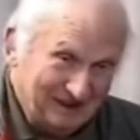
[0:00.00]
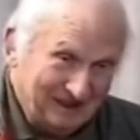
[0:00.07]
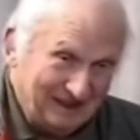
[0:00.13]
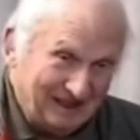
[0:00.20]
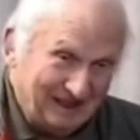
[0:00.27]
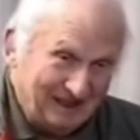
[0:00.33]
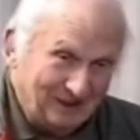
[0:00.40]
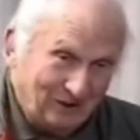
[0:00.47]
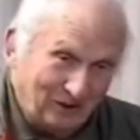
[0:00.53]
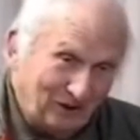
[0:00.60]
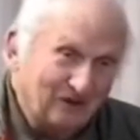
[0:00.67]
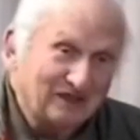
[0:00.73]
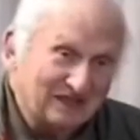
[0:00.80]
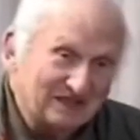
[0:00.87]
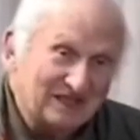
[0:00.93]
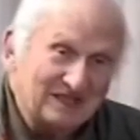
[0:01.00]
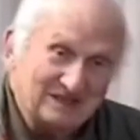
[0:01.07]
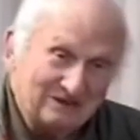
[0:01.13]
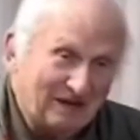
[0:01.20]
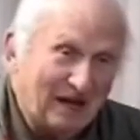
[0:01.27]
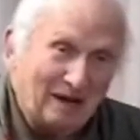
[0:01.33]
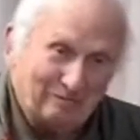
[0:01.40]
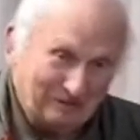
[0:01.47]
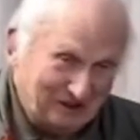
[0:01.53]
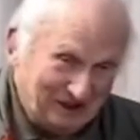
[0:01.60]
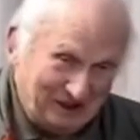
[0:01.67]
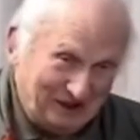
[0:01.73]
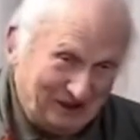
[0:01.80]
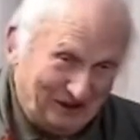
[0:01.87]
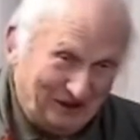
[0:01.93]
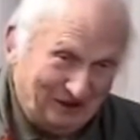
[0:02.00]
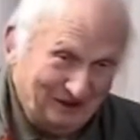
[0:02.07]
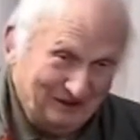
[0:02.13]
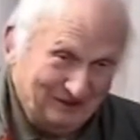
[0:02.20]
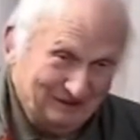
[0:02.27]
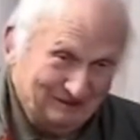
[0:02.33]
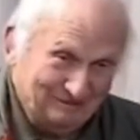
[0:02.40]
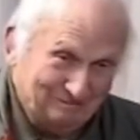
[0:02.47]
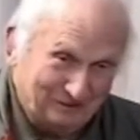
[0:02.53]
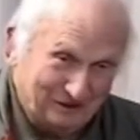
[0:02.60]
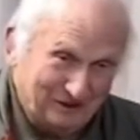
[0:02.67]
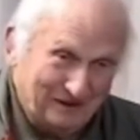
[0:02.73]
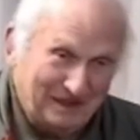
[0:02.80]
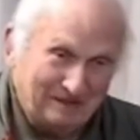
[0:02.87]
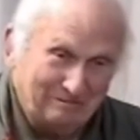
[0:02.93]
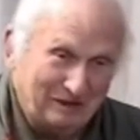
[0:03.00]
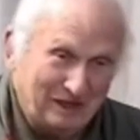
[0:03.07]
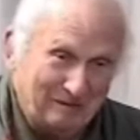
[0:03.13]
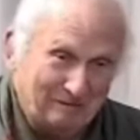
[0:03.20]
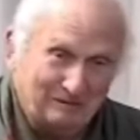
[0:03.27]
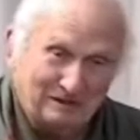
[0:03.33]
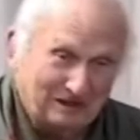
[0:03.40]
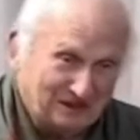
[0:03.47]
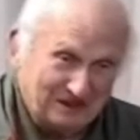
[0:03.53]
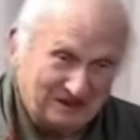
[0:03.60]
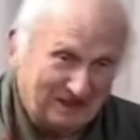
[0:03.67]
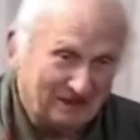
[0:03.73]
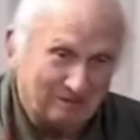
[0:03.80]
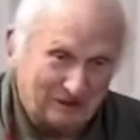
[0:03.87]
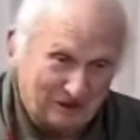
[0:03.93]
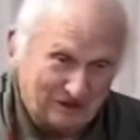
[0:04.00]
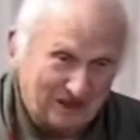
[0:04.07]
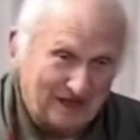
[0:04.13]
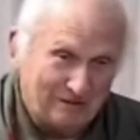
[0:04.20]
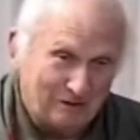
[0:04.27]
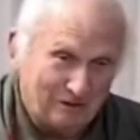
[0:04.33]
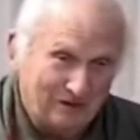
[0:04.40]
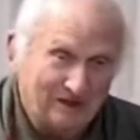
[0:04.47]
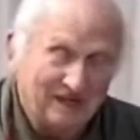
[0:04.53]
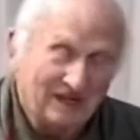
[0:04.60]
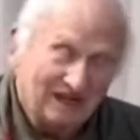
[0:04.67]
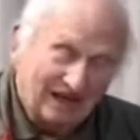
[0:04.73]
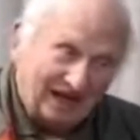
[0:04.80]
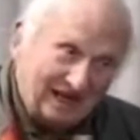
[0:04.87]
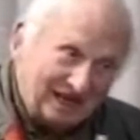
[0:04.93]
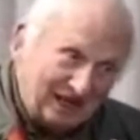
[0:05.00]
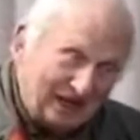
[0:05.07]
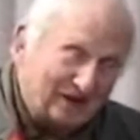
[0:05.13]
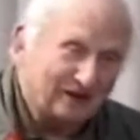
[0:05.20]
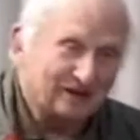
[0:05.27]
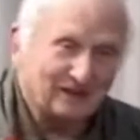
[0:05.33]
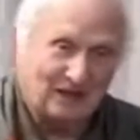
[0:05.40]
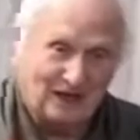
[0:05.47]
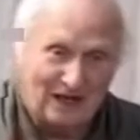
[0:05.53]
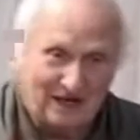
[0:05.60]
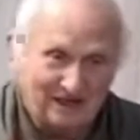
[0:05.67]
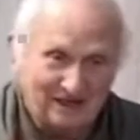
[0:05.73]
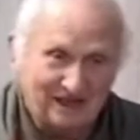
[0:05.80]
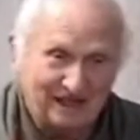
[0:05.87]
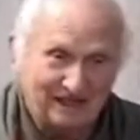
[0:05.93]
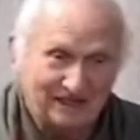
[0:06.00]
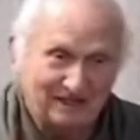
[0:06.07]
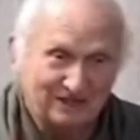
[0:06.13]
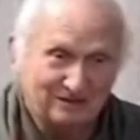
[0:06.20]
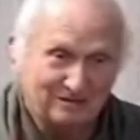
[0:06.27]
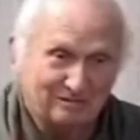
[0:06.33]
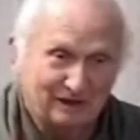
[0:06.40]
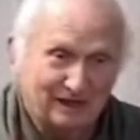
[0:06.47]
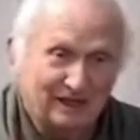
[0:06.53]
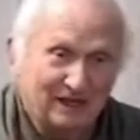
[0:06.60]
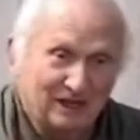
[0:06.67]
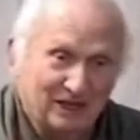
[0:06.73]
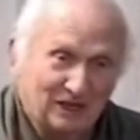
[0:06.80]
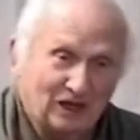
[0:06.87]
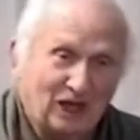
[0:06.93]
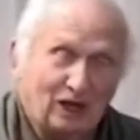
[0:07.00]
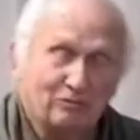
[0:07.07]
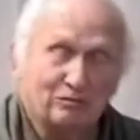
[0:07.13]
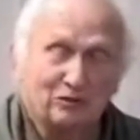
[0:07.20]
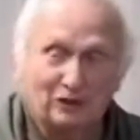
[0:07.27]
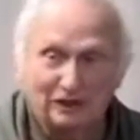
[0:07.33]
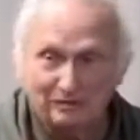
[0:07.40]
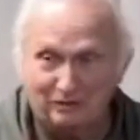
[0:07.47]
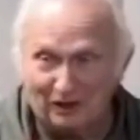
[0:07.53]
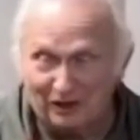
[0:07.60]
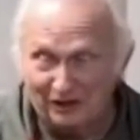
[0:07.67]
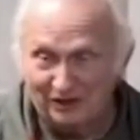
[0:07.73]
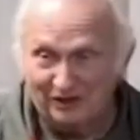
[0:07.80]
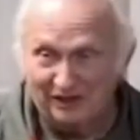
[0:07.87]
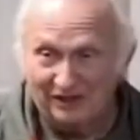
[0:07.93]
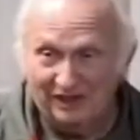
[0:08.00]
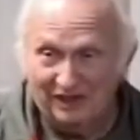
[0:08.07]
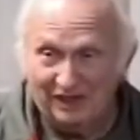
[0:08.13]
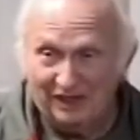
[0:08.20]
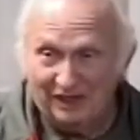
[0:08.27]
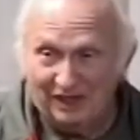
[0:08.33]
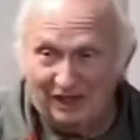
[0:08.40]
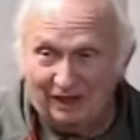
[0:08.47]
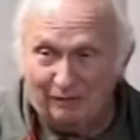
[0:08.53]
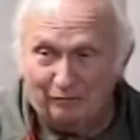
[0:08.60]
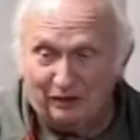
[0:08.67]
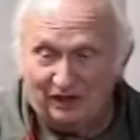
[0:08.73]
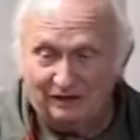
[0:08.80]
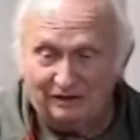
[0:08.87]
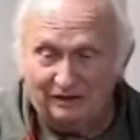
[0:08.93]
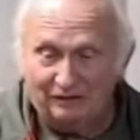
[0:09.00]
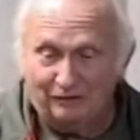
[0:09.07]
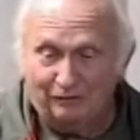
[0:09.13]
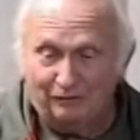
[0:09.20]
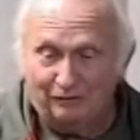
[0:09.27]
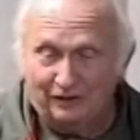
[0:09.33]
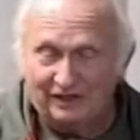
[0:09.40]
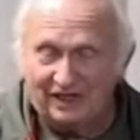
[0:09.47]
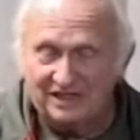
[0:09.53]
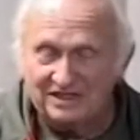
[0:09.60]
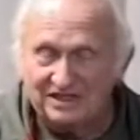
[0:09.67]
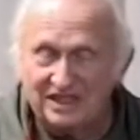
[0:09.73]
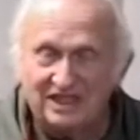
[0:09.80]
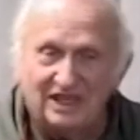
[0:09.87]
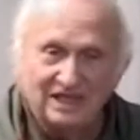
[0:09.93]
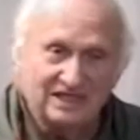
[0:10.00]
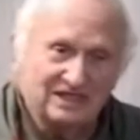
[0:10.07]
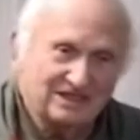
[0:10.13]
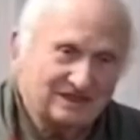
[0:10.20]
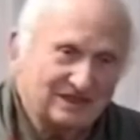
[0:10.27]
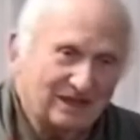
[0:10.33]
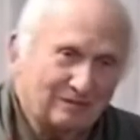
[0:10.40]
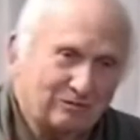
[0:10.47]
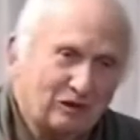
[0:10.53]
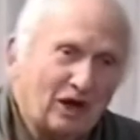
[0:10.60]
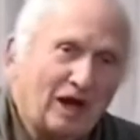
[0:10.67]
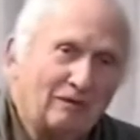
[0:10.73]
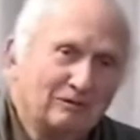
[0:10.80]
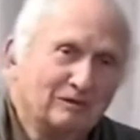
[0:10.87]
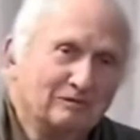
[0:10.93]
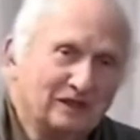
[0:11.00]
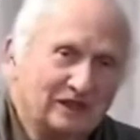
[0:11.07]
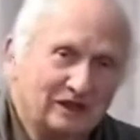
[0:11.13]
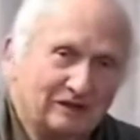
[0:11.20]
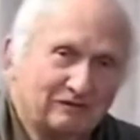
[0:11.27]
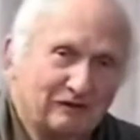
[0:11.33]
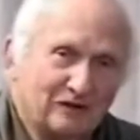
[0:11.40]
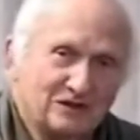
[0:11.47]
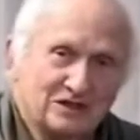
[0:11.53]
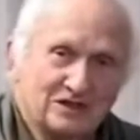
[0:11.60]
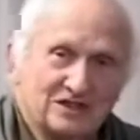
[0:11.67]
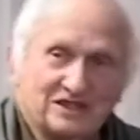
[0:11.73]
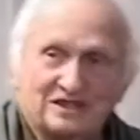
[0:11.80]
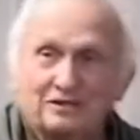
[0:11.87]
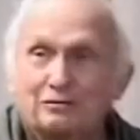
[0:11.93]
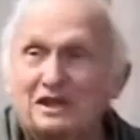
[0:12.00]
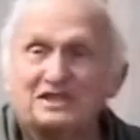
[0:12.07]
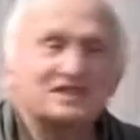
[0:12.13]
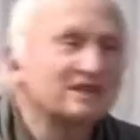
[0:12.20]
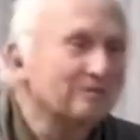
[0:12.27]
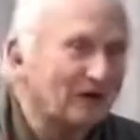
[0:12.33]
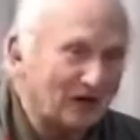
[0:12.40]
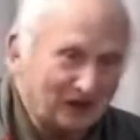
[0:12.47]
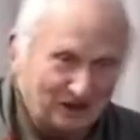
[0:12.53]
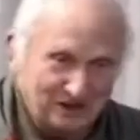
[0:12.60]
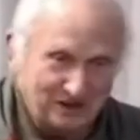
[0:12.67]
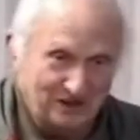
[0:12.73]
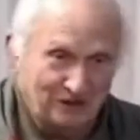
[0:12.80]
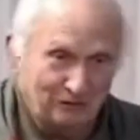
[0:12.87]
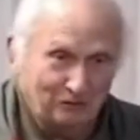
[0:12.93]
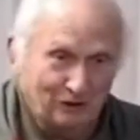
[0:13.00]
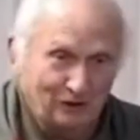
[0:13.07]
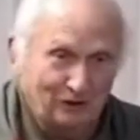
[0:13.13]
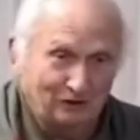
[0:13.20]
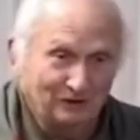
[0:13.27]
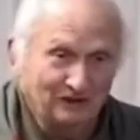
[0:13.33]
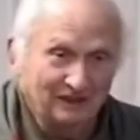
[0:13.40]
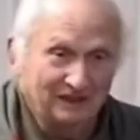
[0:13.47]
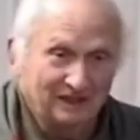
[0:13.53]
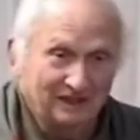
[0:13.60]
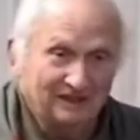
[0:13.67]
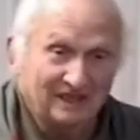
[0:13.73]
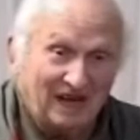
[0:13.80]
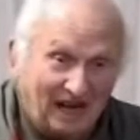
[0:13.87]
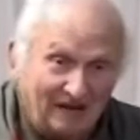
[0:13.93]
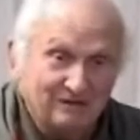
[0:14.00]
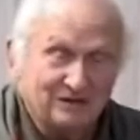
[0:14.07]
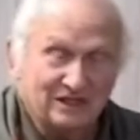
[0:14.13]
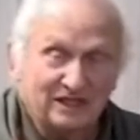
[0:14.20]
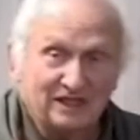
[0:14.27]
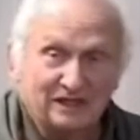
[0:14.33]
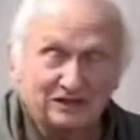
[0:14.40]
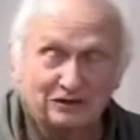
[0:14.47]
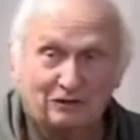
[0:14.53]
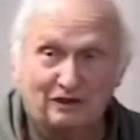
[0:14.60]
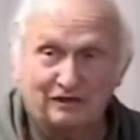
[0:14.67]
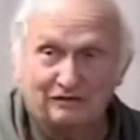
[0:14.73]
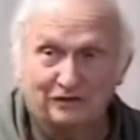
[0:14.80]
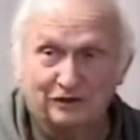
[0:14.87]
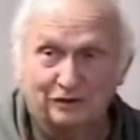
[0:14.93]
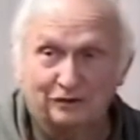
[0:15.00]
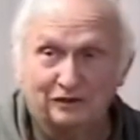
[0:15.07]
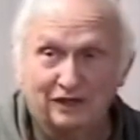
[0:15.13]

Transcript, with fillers: And all these things have happened here for that paper. I'm not just saying because I wrote it. I inherited a lot of the ideas from my carpooling partner. But what I see as a problem here versus the rest of the markets in the world that I've seen, and there's quite a few,